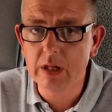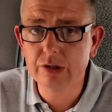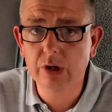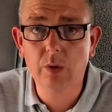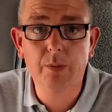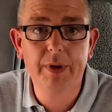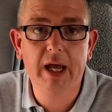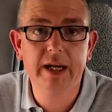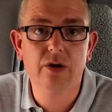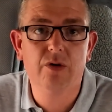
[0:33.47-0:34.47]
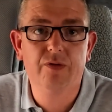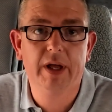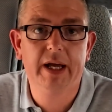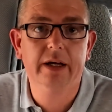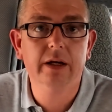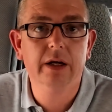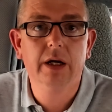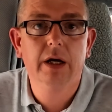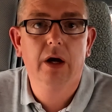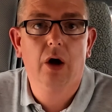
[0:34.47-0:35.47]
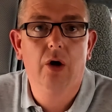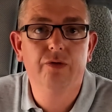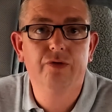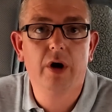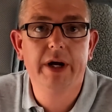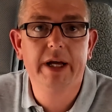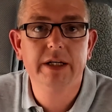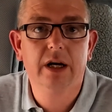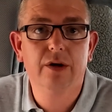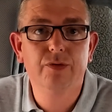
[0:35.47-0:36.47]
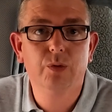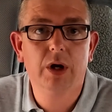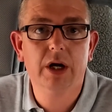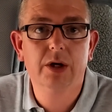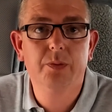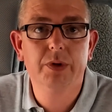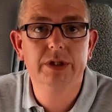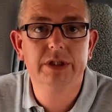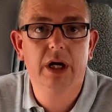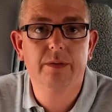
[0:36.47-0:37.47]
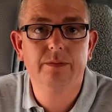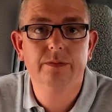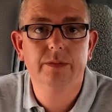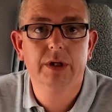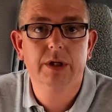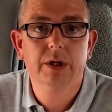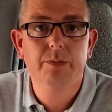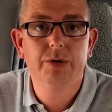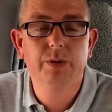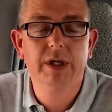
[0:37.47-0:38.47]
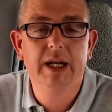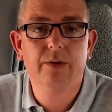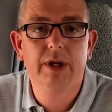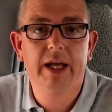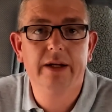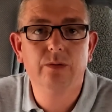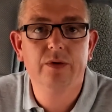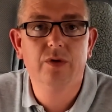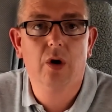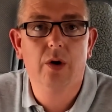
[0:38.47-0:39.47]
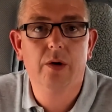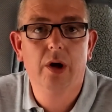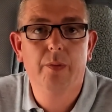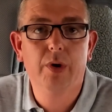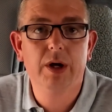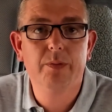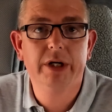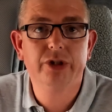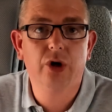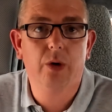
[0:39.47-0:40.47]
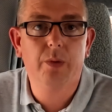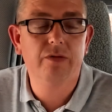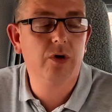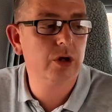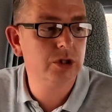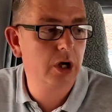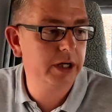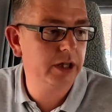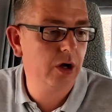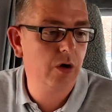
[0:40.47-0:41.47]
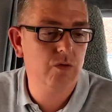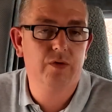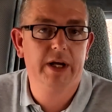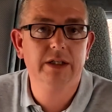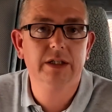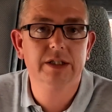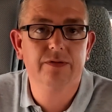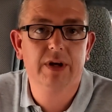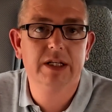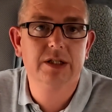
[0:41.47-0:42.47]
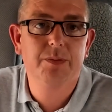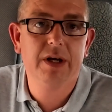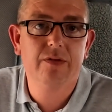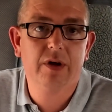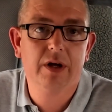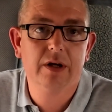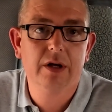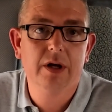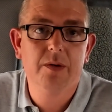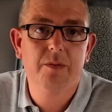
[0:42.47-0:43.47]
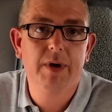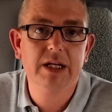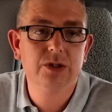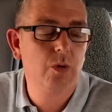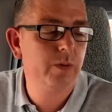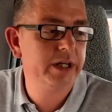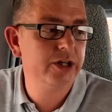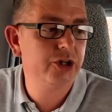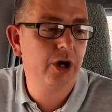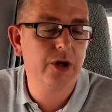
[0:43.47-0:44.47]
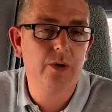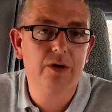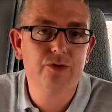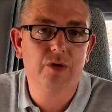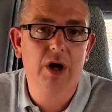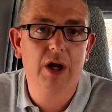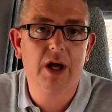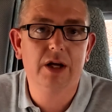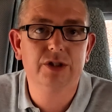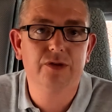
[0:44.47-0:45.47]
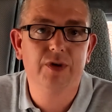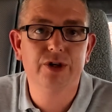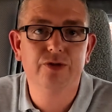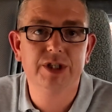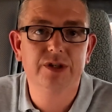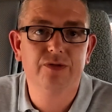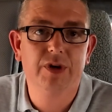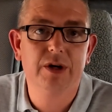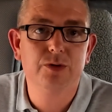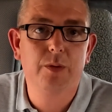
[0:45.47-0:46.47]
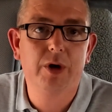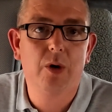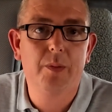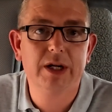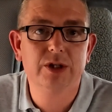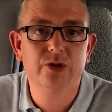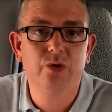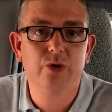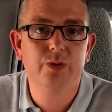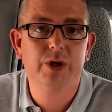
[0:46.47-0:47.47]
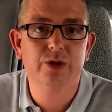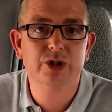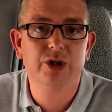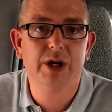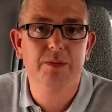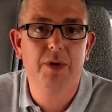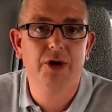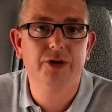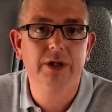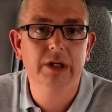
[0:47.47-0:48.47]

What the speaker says: So we'll be heading off there on Friday after work, but between now and then we've got a pretty big job. I've got to tidy the whole van because the van's a bit of a mess. What we didn't show you after our last adventure in Sofia is when we got back to storage we got stuck in mud,